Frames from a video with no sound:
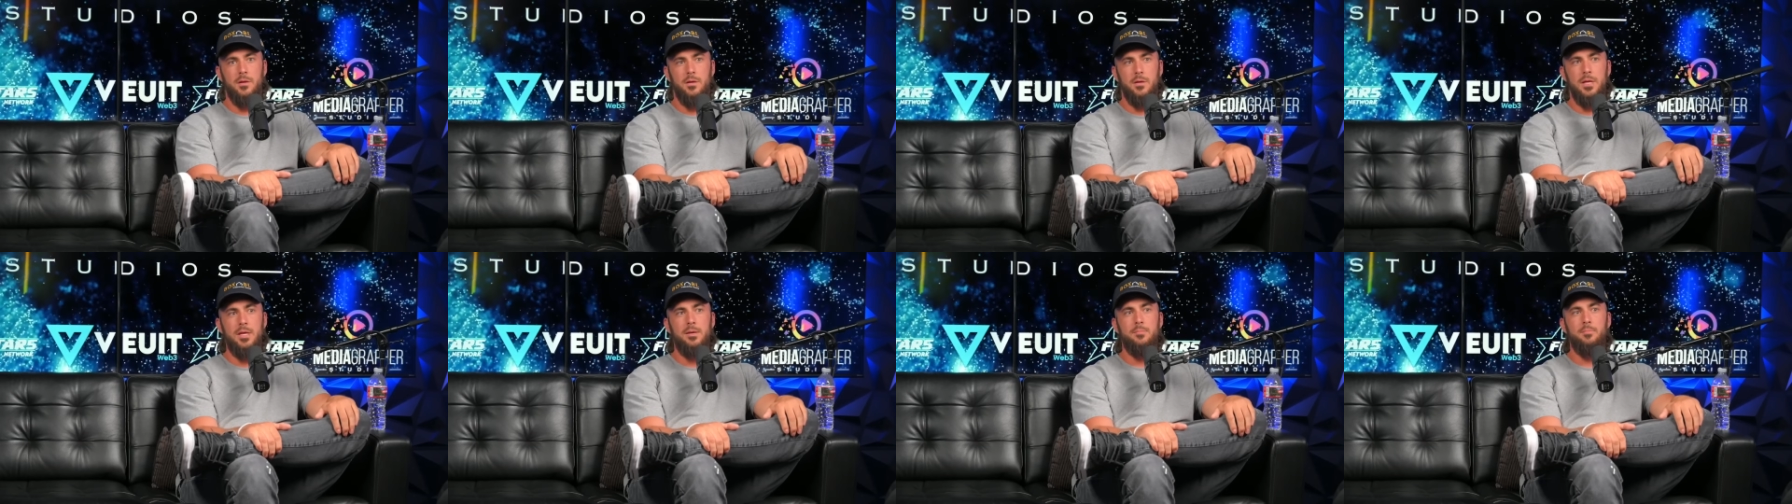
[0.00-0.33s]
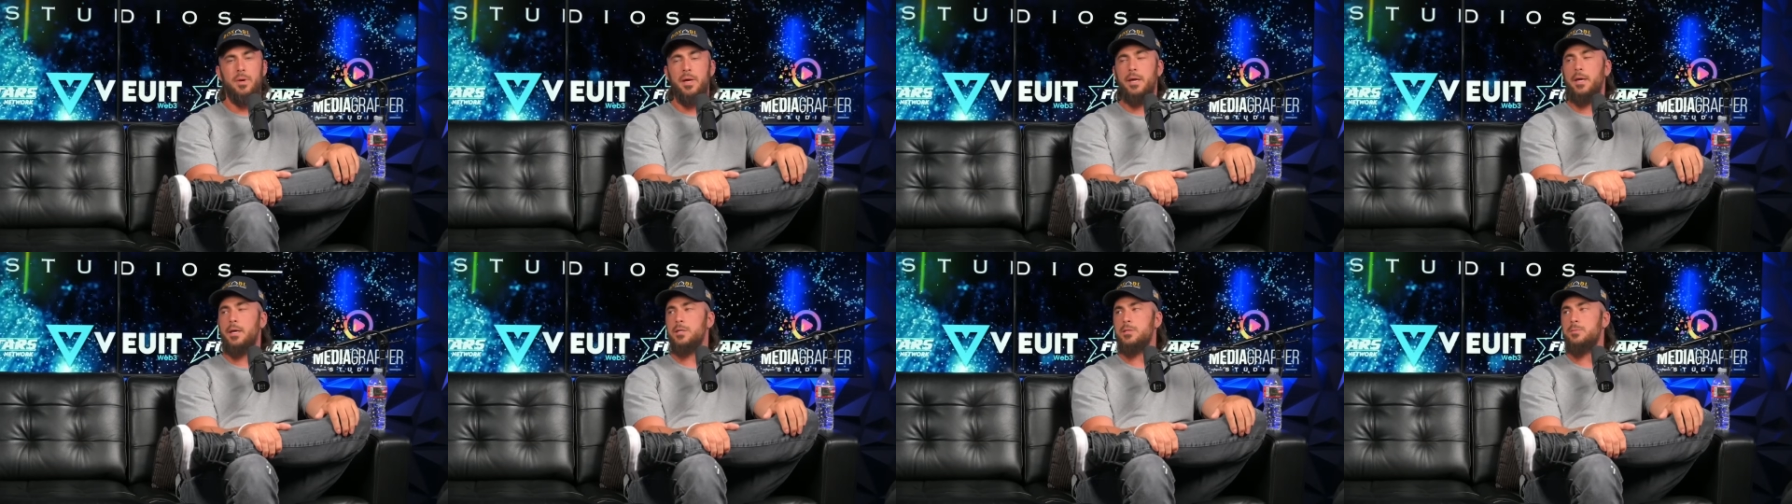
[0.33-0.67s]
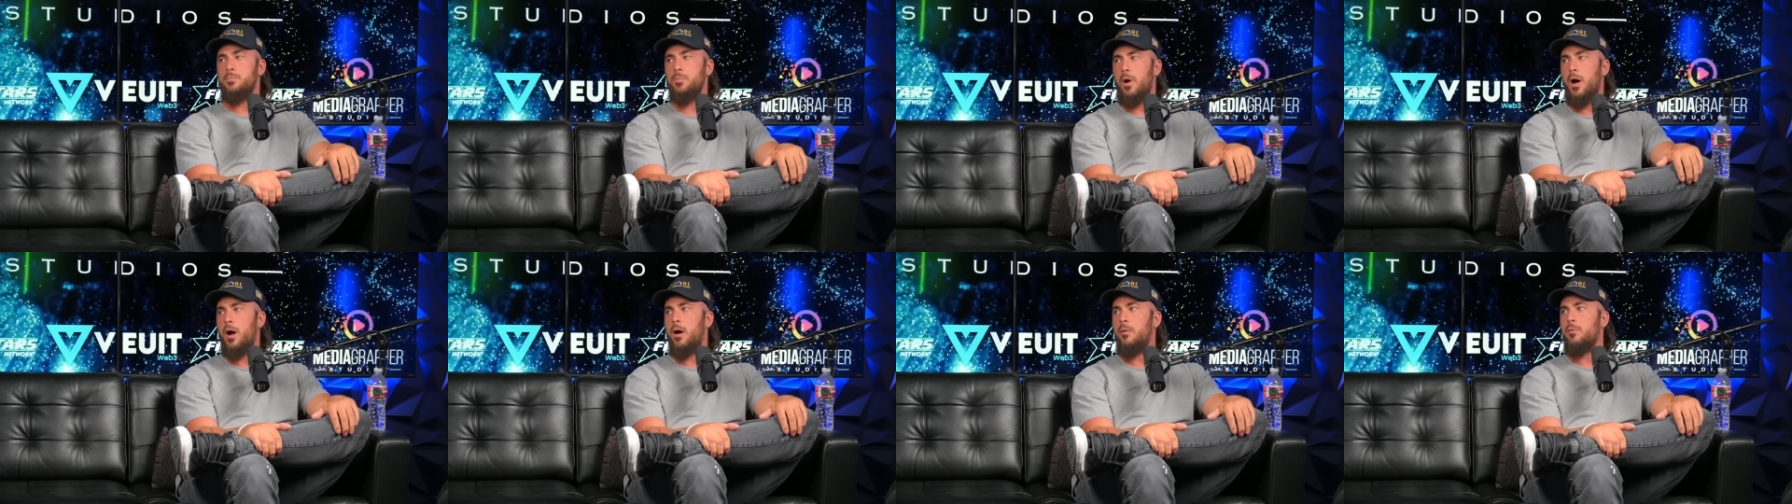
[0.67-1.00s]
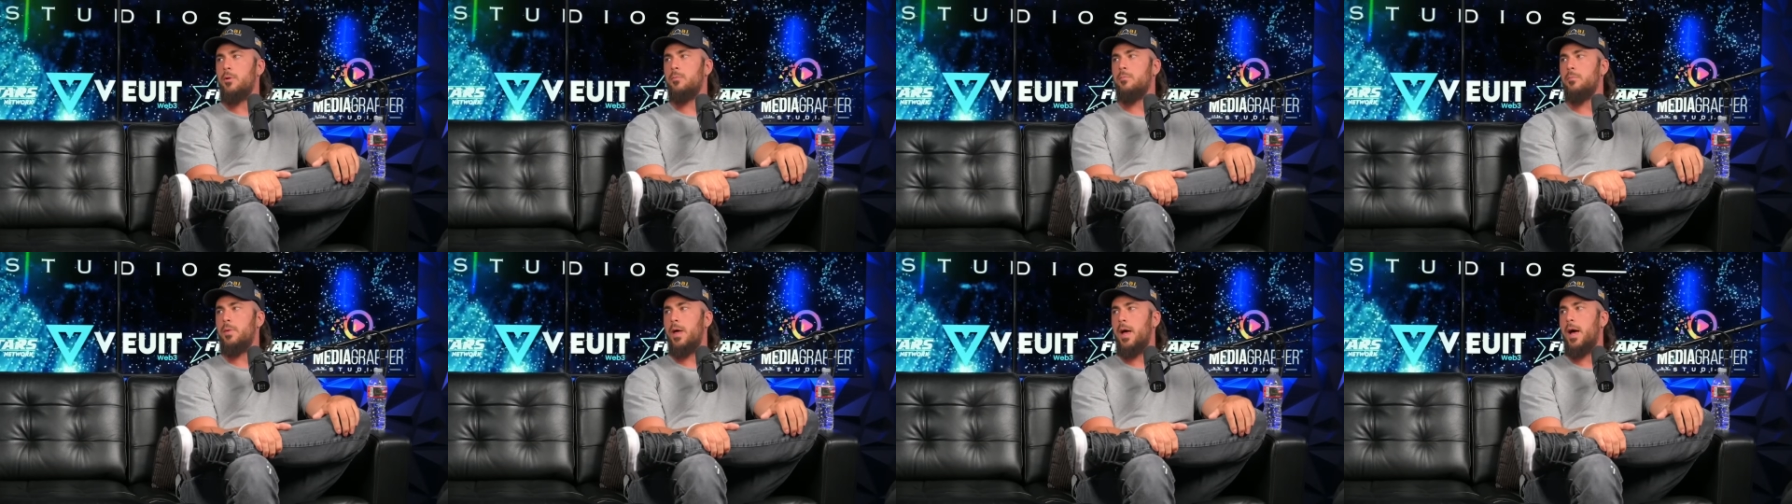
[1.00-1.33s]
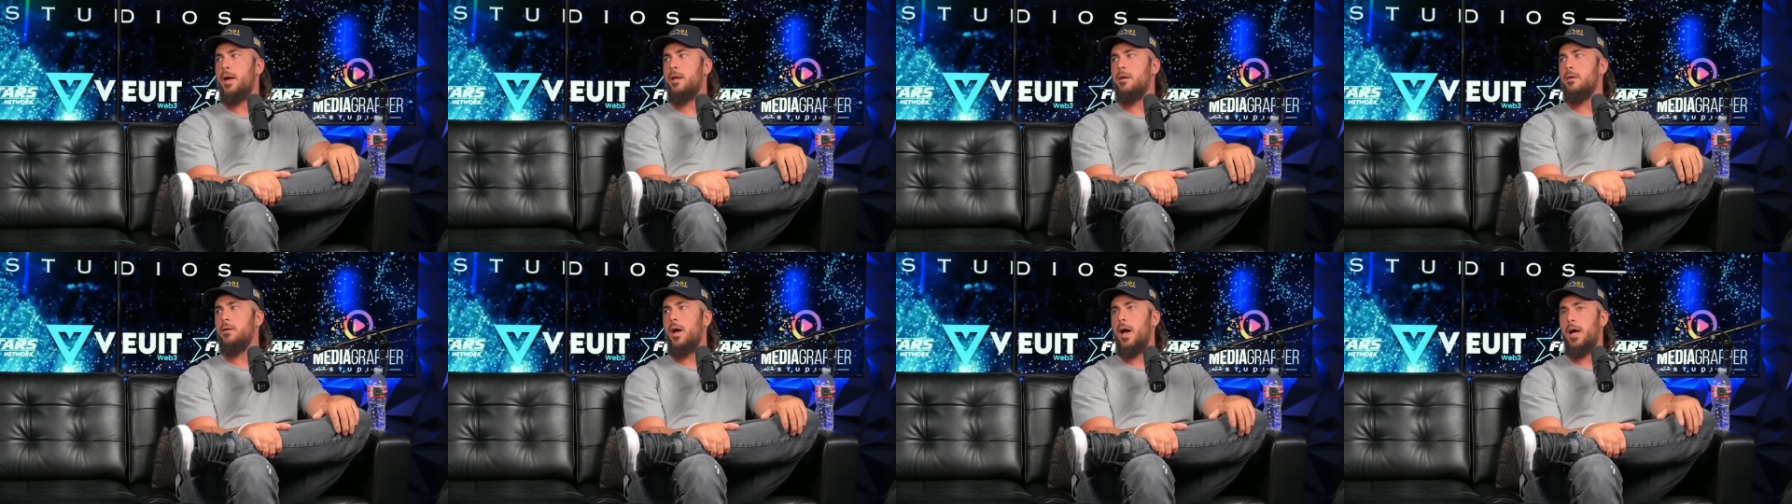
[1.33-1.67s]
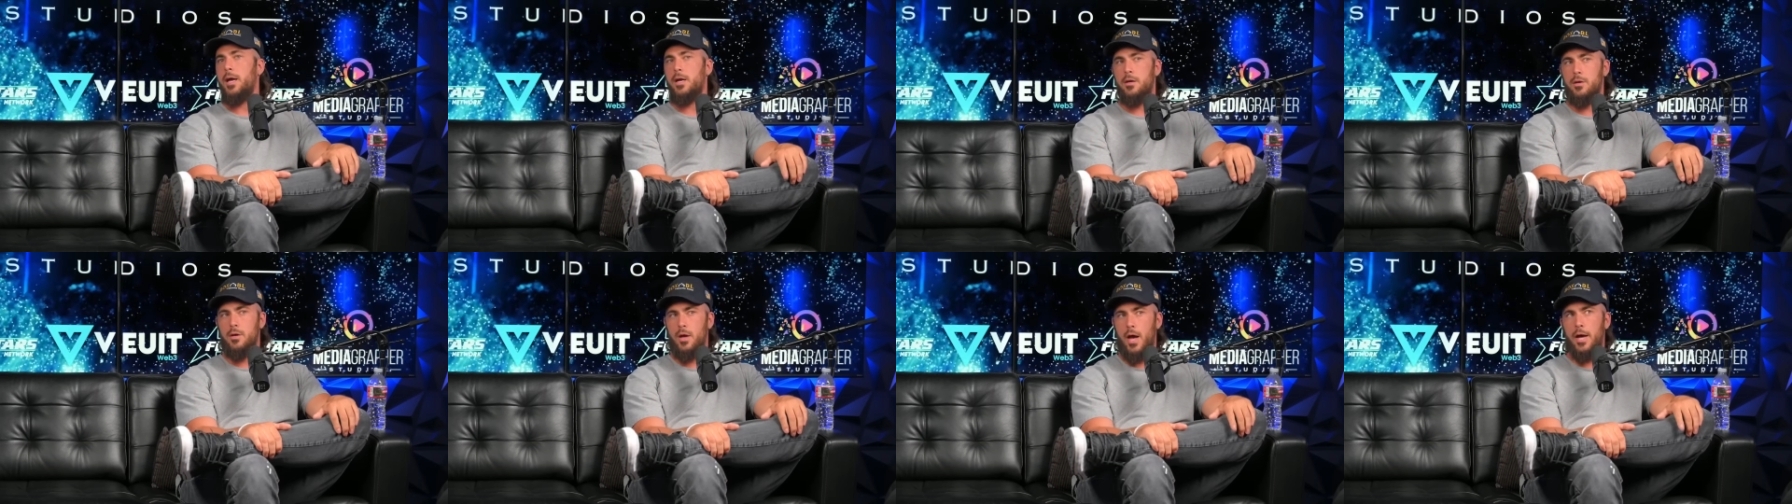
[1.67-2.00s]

the biggest problem that I,